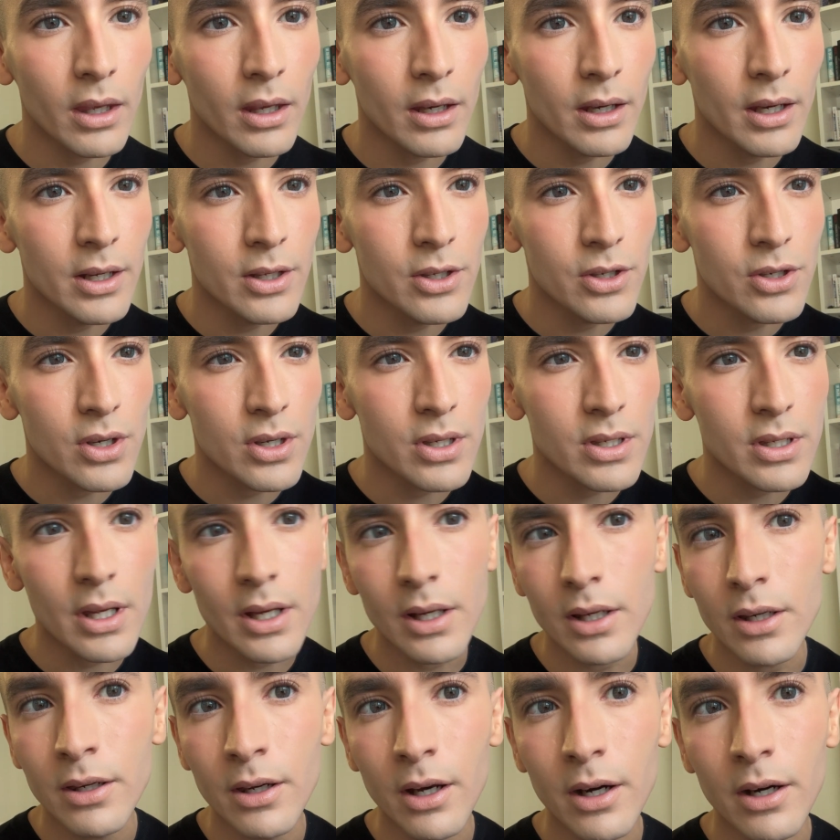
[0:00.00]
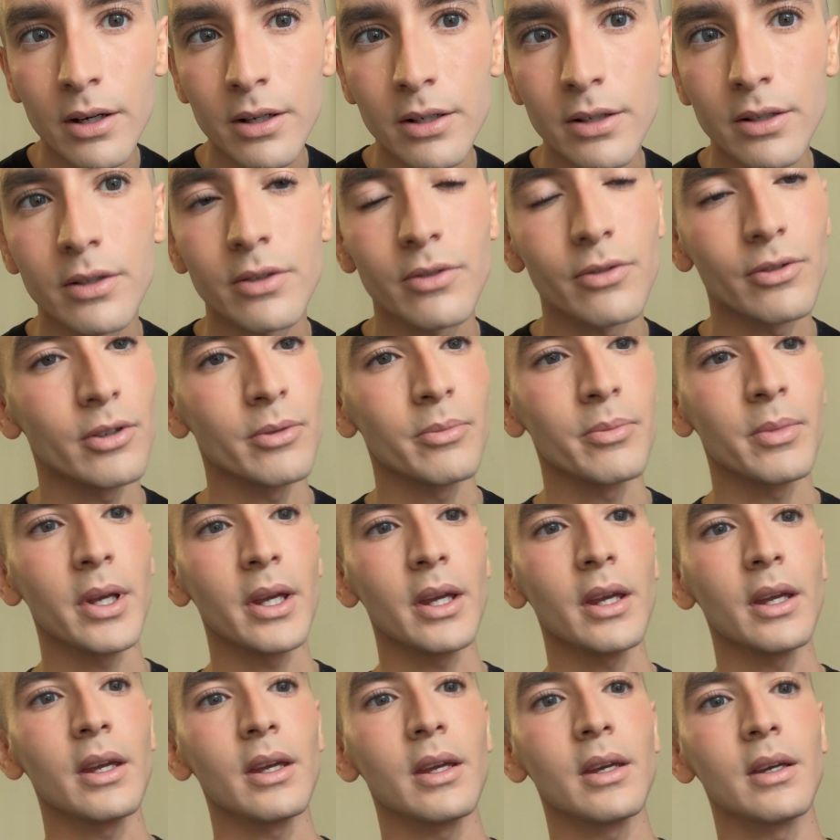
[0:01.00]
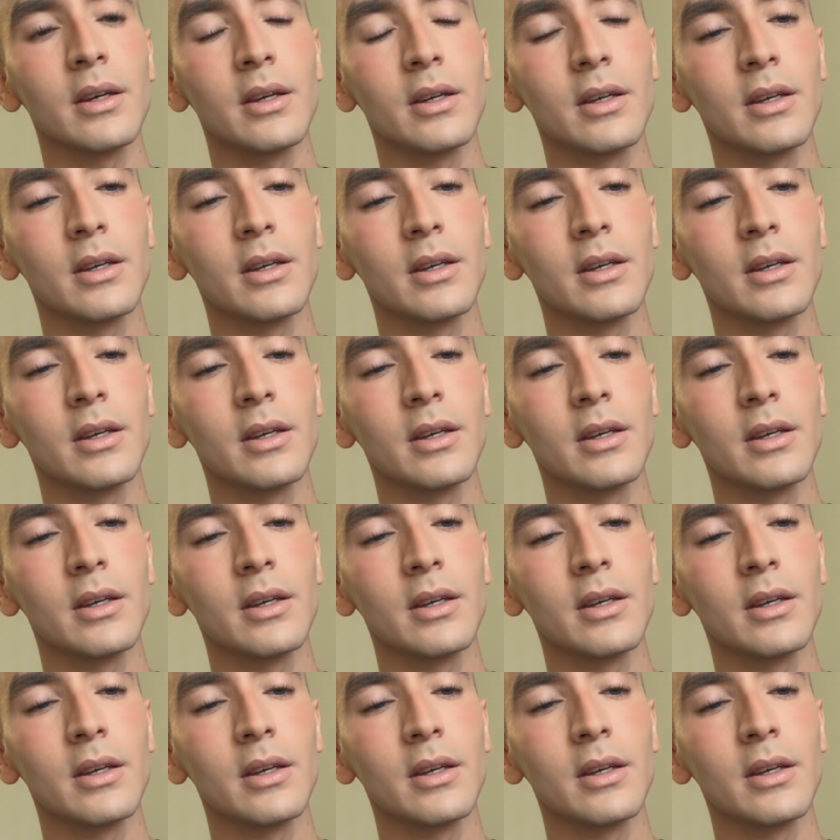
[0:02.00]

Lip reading: it's just like not for me